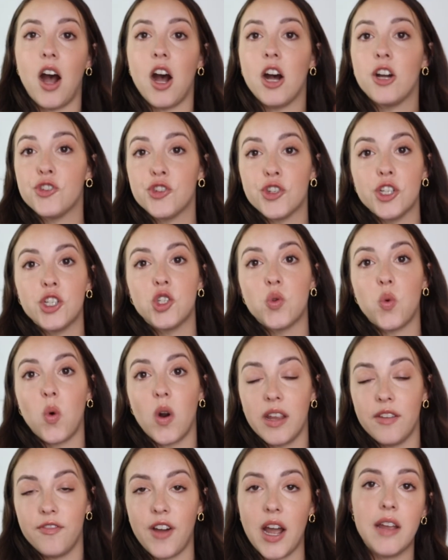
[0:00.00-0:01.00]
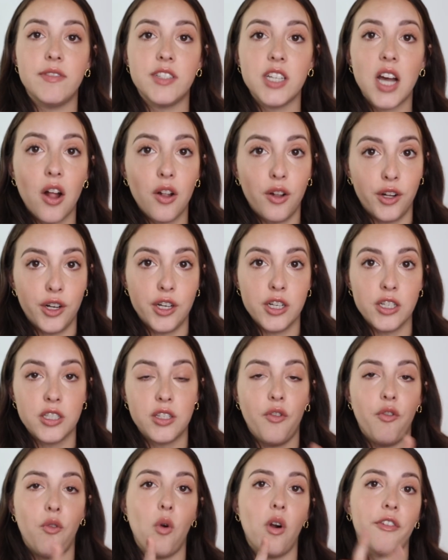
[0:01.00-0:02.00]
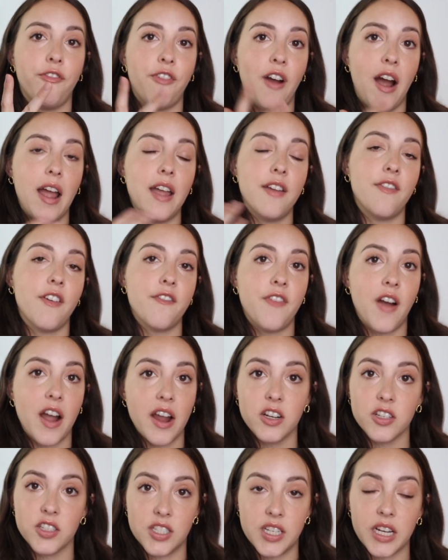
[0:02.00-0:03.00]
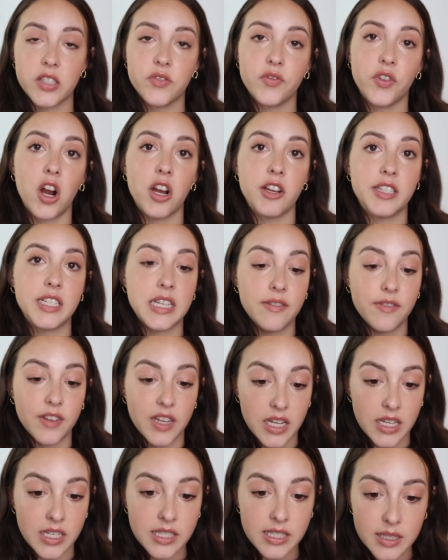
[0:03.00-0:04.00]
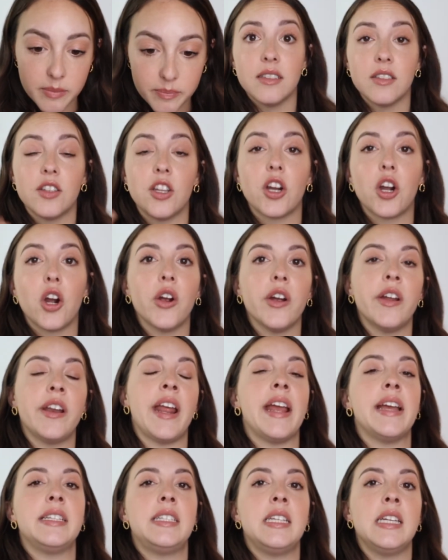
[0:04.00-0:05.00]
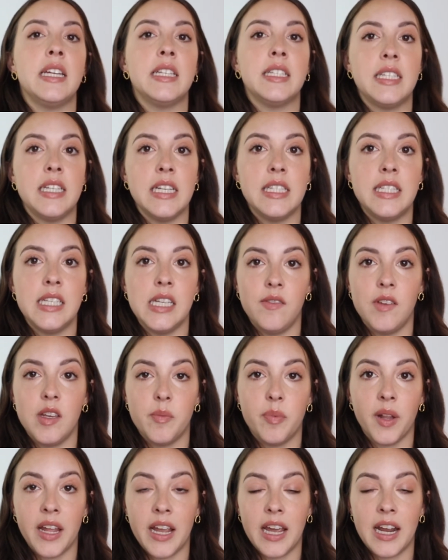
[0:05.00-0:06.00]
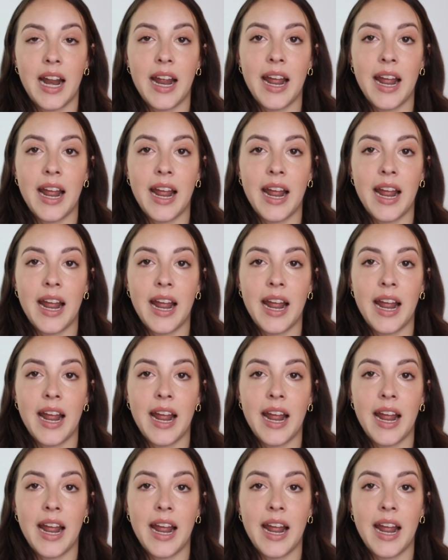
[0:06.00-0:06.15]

$125 for 5 Fire Sticks for our TVs. The current AT&T TV plan I